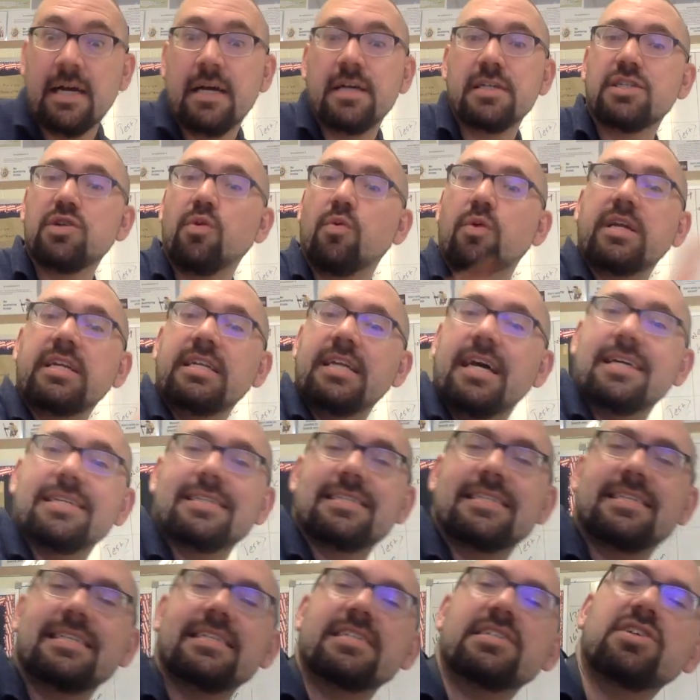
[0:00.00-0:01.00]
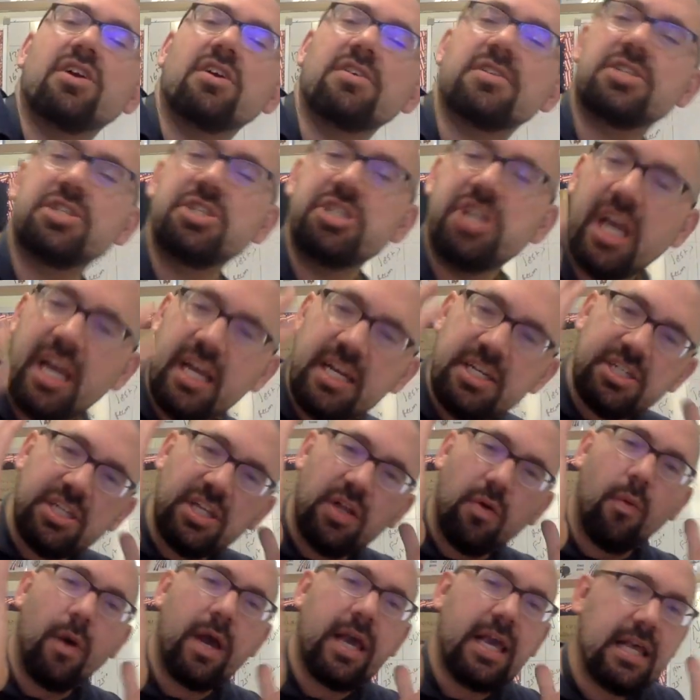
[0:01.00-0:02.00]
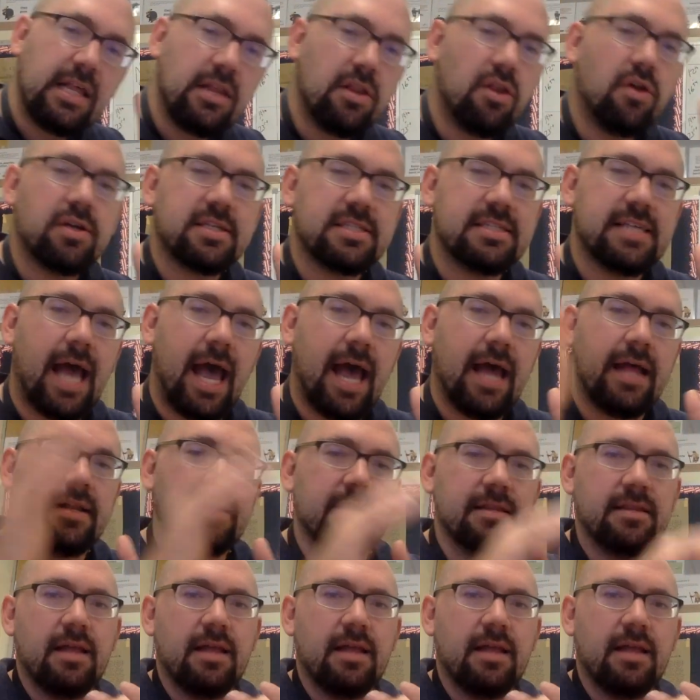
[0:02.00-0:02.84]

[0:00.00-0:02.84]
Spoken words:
So what he does is he starts changing the way he looks at